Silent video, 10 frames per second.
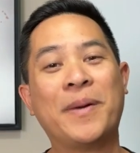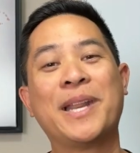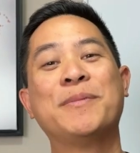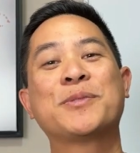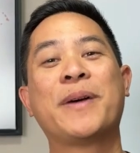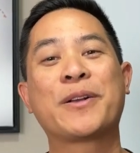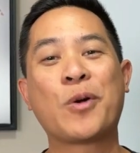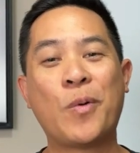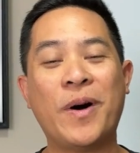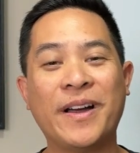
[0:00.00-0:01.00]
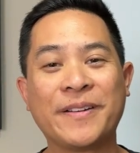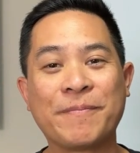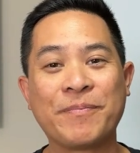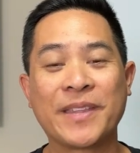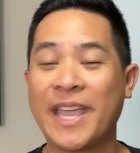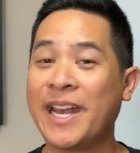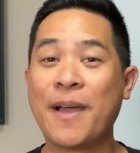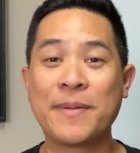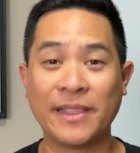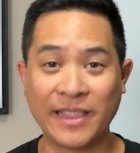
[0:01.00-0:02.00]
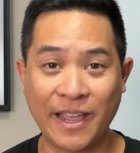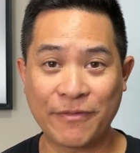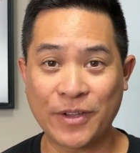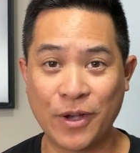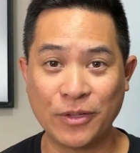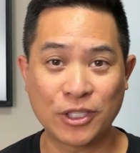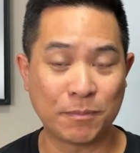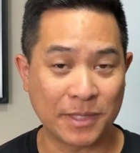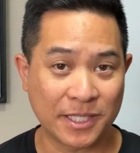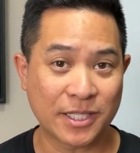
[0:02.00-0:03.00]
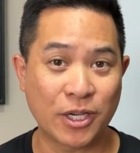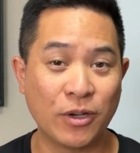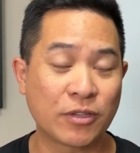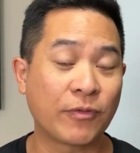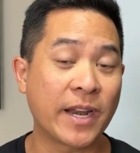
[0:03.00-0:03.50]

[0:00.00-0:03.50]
My name is Michael Quan, and I'm a life coach, business coach,